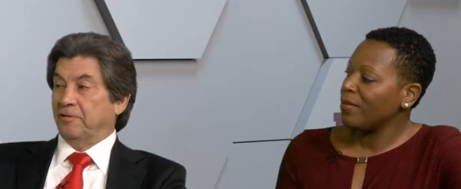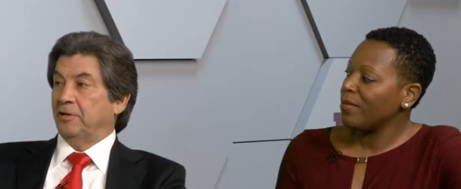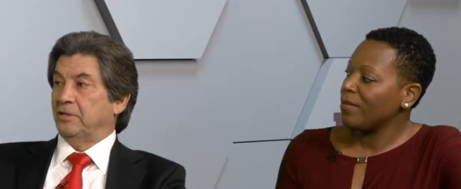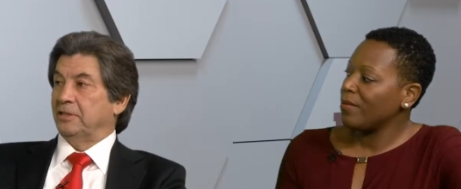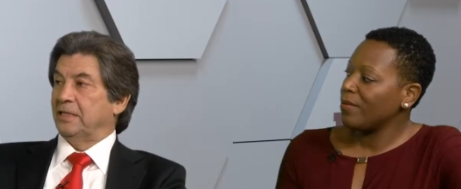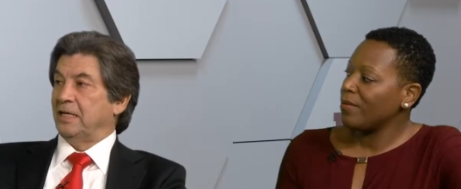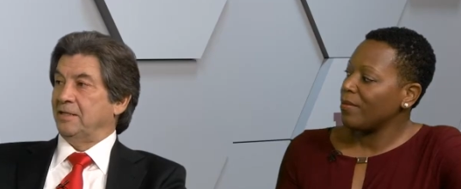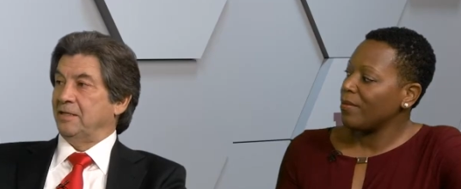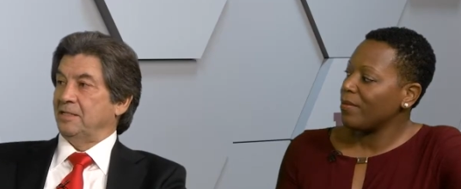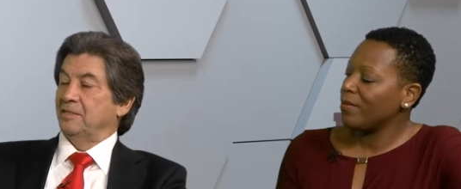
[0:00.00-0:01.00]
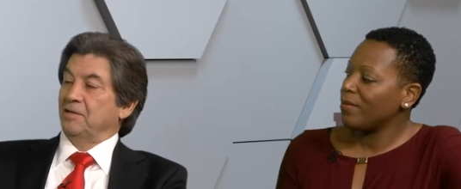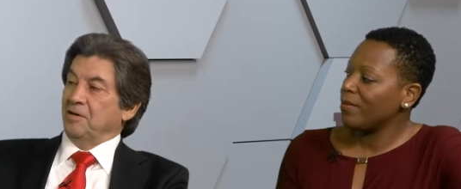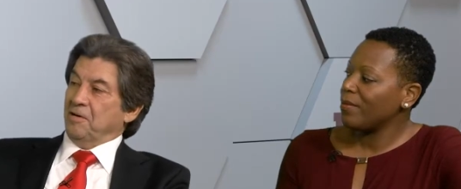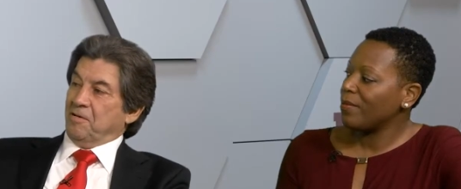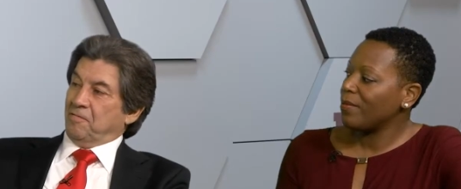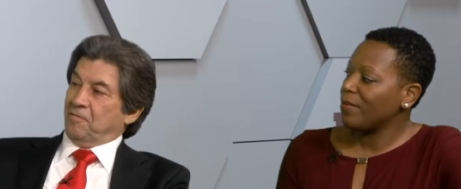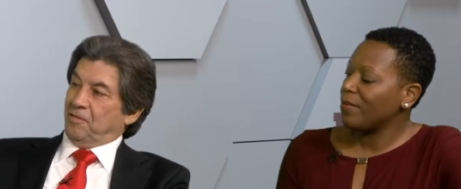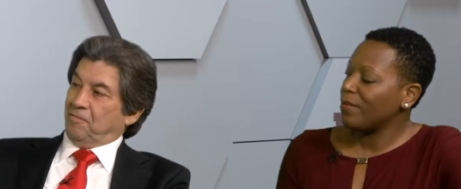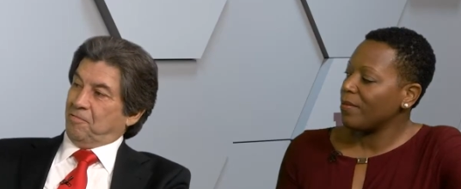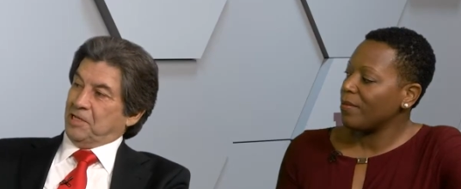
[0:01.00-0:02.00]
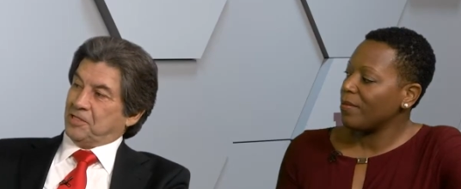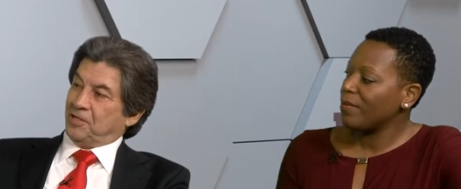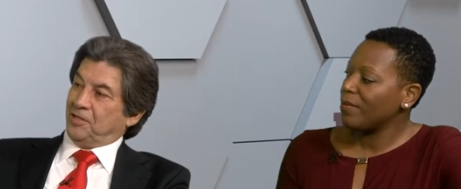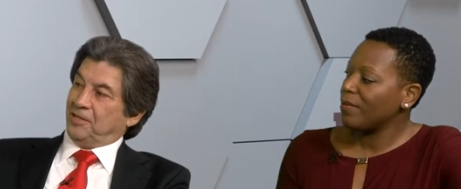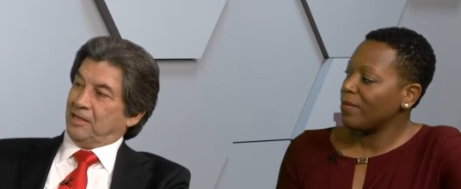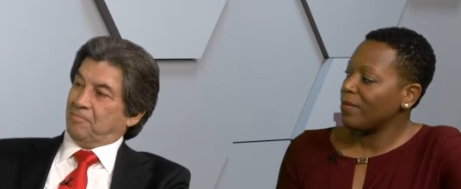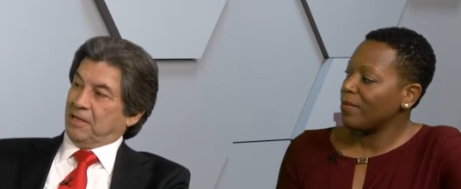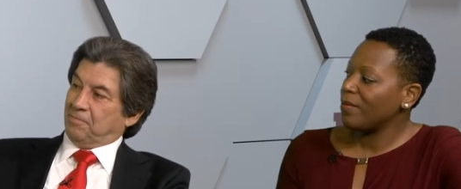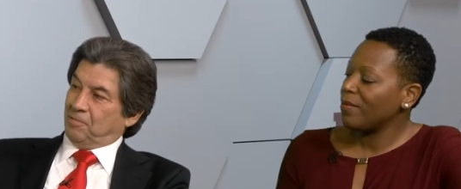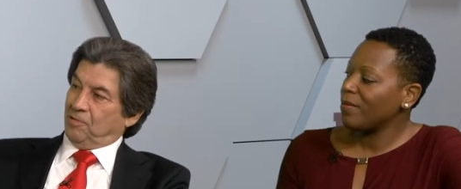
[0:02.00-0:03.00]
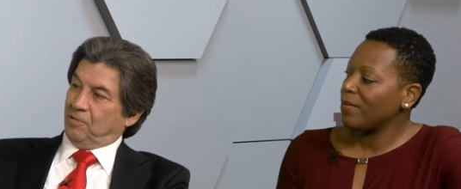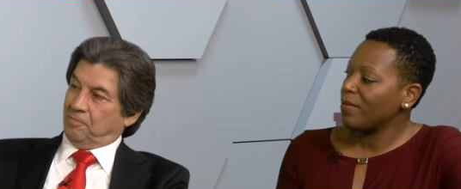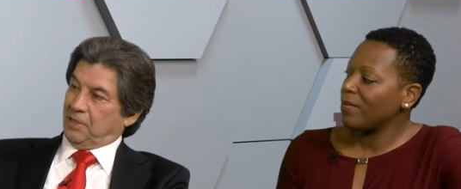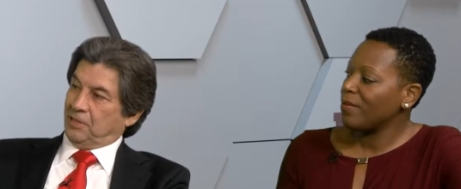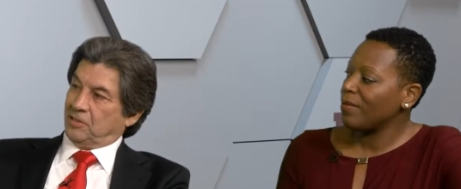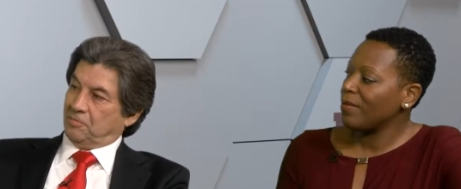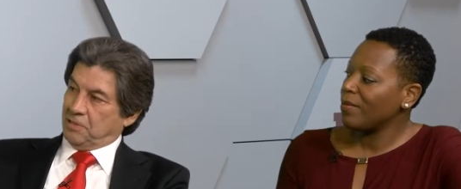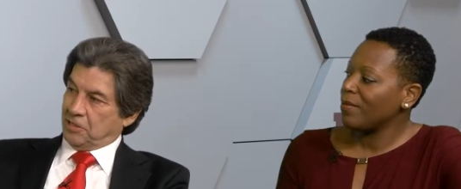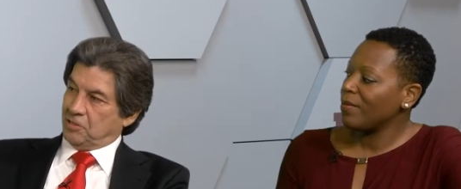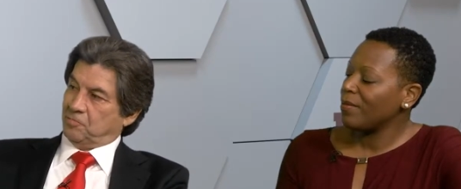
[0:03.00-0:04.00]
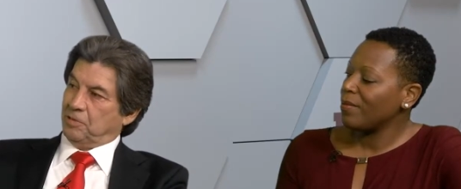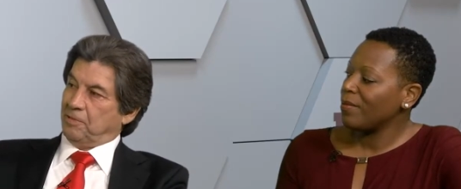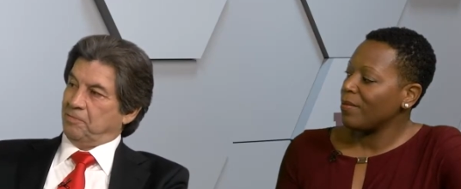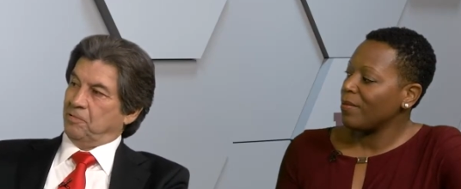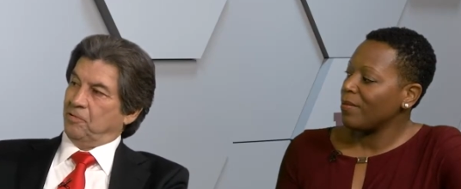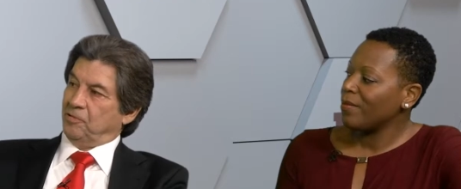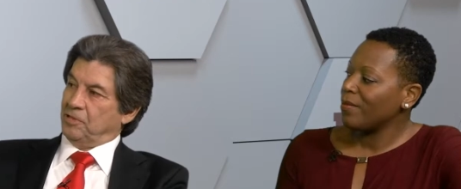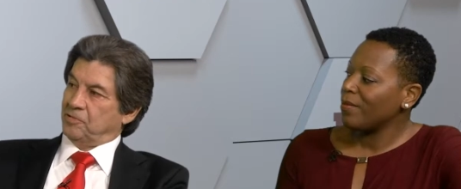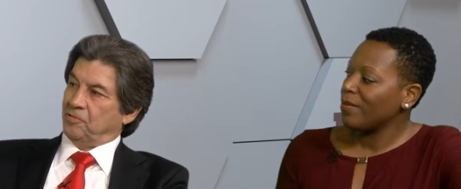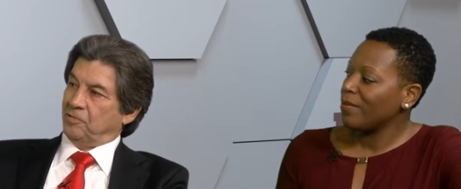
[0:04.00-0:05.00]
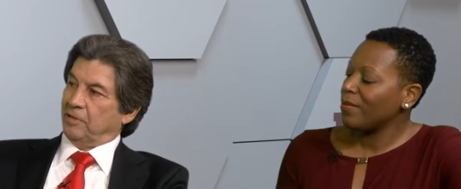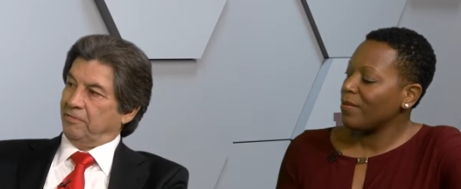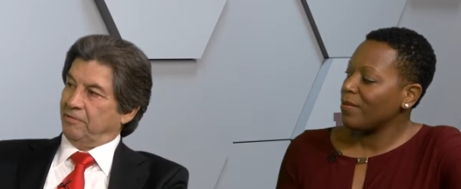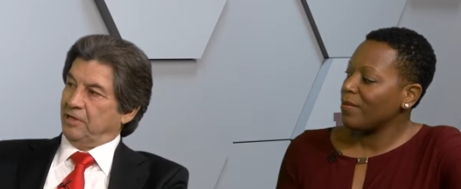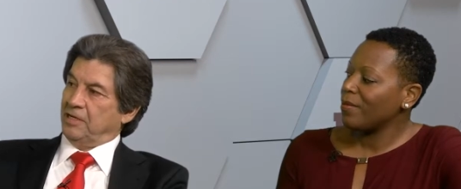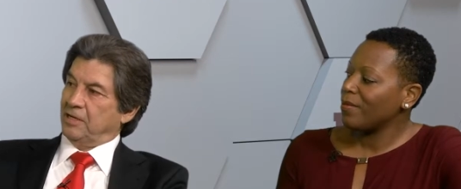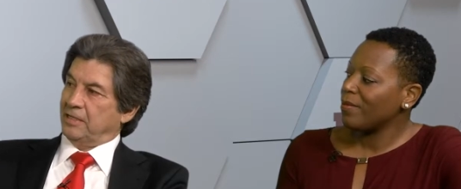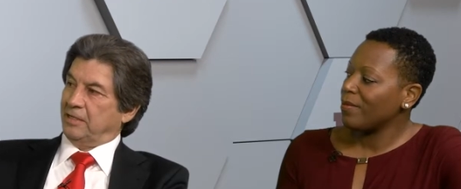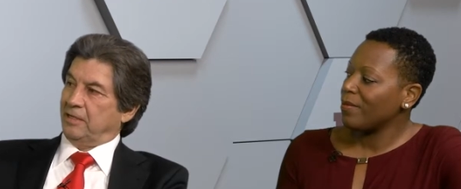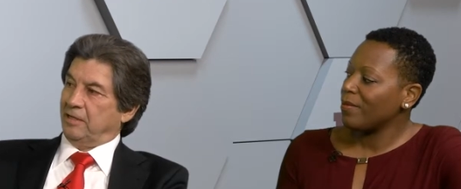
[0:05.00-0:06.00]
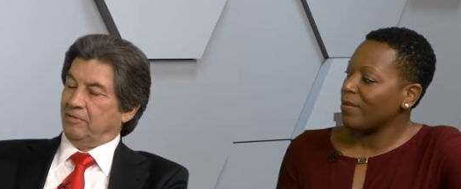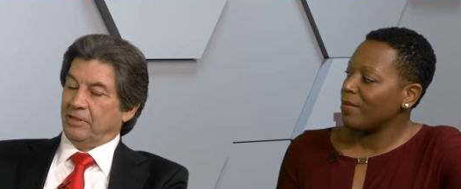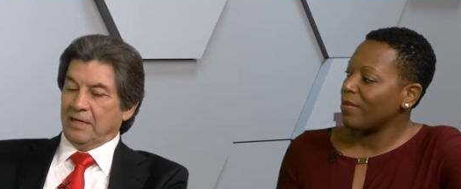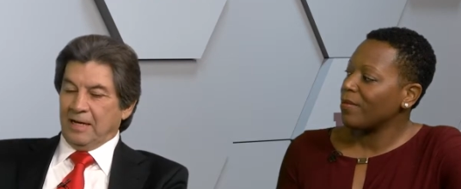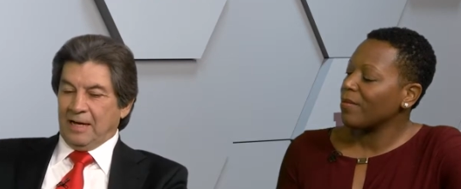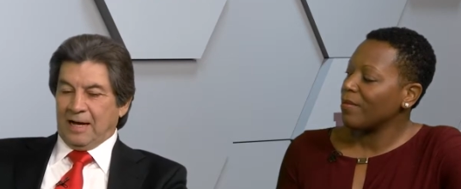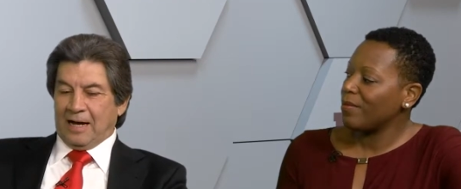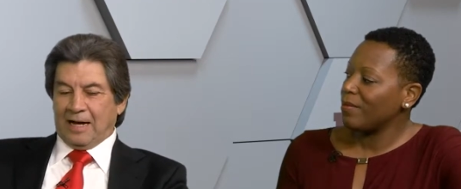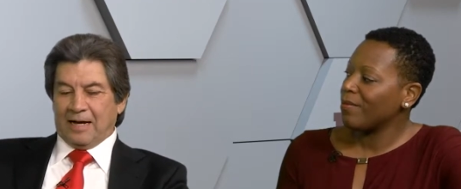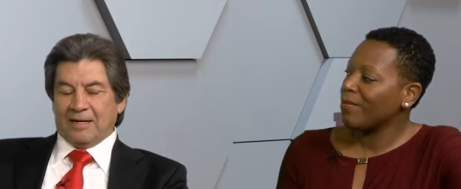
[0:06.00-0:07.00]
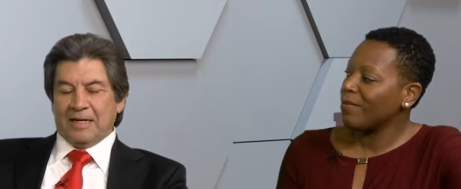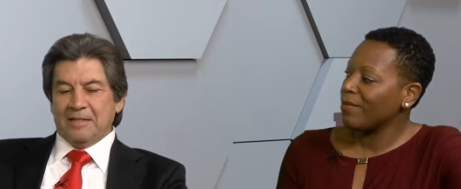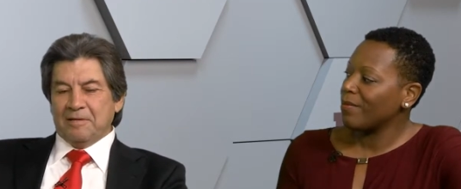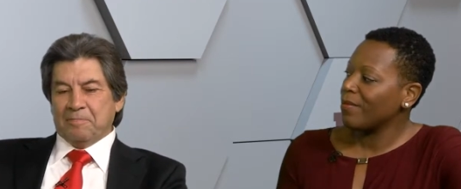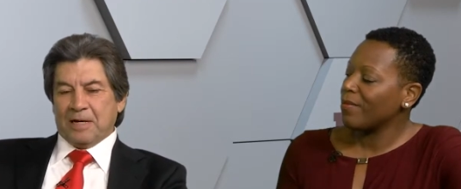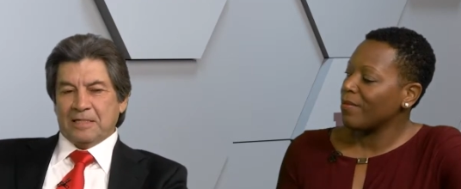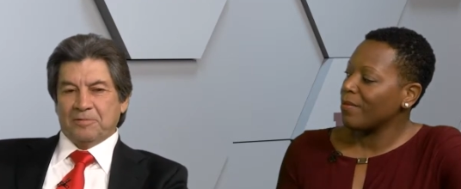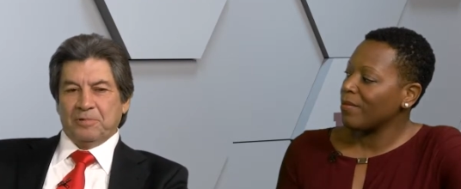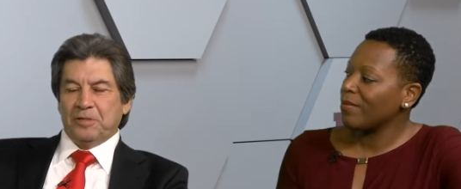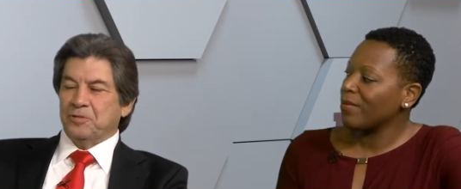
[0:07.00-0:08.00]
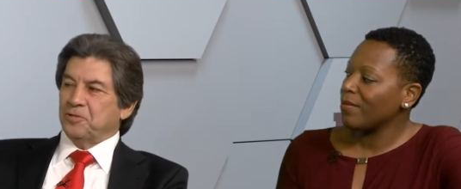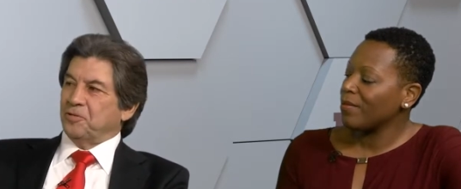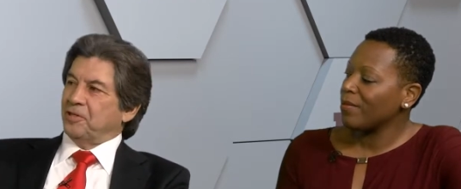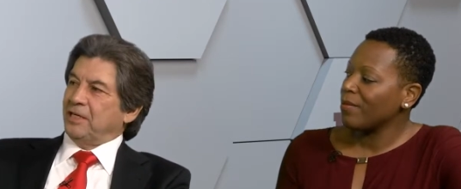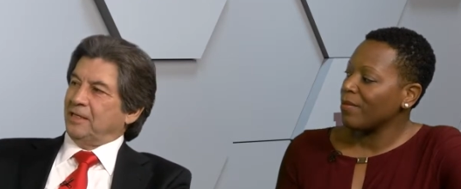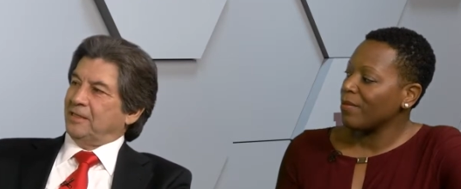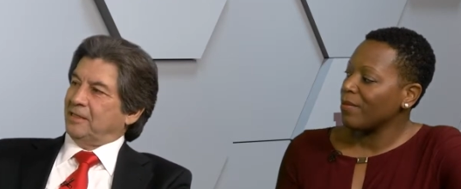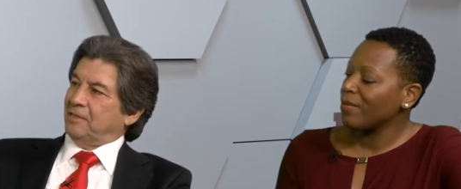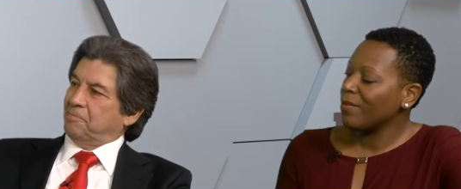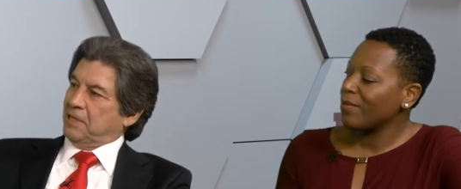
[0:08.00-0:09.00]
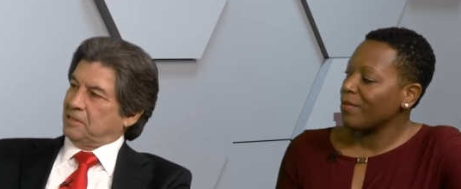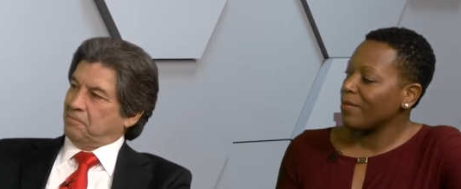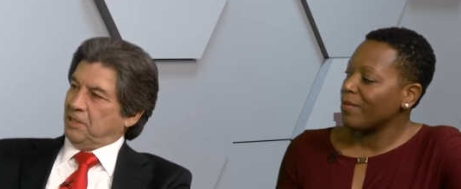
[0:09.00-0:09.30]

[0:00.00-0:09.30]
Speaker 1: very good candidates for the reason that bipolar patients, patients with bipolar disorder are very non-adherent. Uh, in the past, we used to think that the best